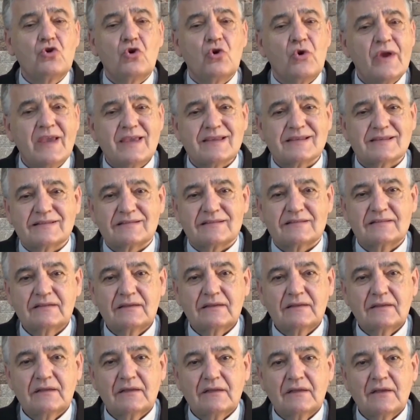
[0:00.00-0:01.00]

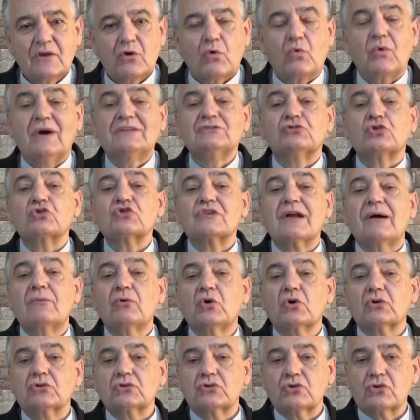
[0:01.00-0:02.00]
fragments of that little
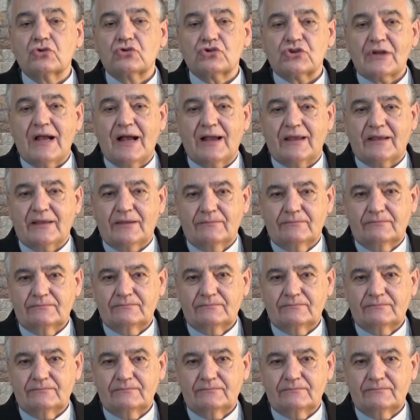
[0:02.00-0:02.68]
murdered body,